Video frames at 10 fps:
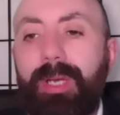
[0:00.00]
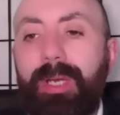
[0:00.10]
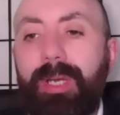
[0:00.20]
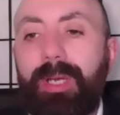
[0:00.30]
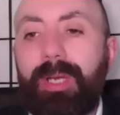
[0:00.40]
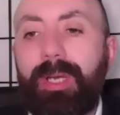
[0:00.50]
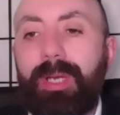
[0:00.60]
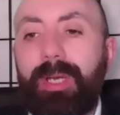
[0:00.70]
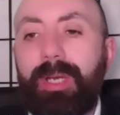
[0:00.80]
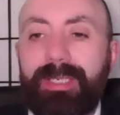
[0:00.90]

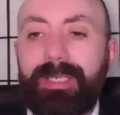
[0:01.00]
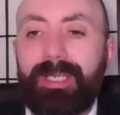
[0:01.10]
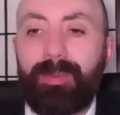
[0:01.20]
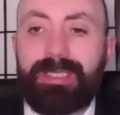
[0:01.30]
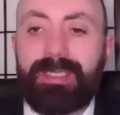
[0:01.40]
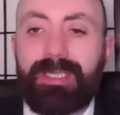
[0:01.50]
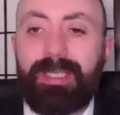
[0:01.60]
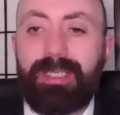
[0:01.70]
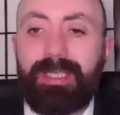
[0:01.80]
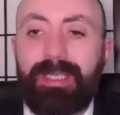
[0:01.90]
have
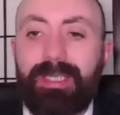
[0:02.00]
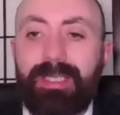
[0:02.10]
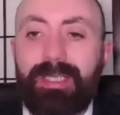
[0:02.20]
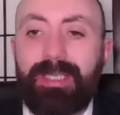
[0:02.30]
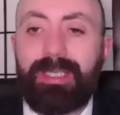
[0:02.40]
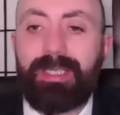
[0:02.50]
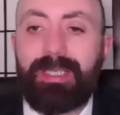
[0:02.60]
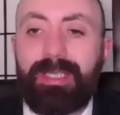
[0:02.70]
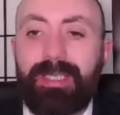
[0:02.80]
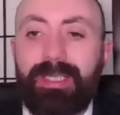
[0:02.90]
is that they didn't
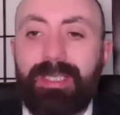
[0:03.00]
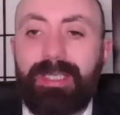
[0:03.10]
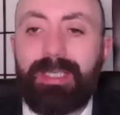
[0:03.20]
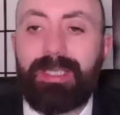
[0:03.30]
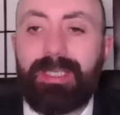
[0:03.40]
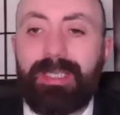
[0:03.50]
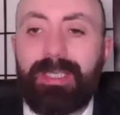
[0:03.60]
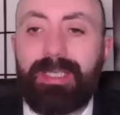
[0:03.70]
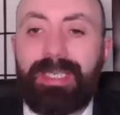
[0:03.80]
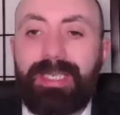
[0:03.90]
have enough time to prepare.